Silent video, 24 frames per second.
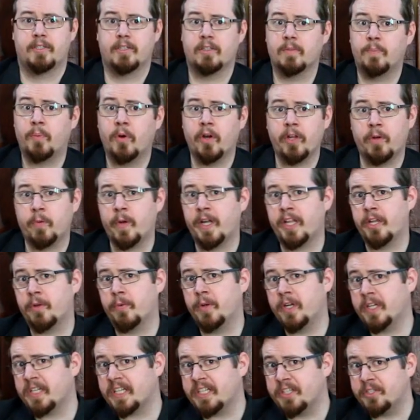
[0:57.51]
to the point where you
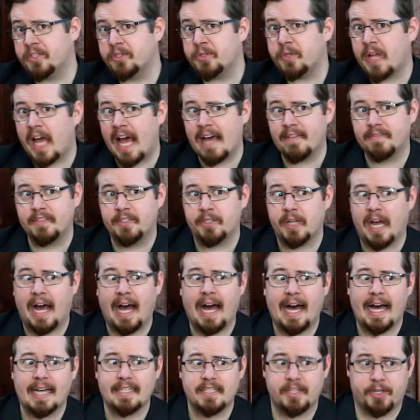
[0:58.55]
really do have to
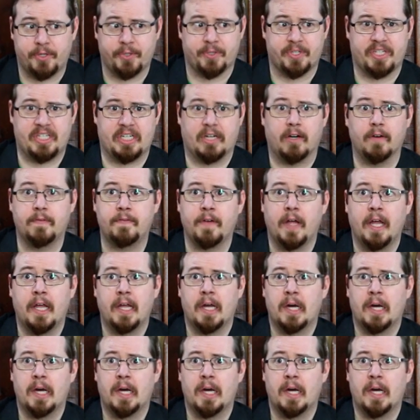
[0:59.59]
ask yourself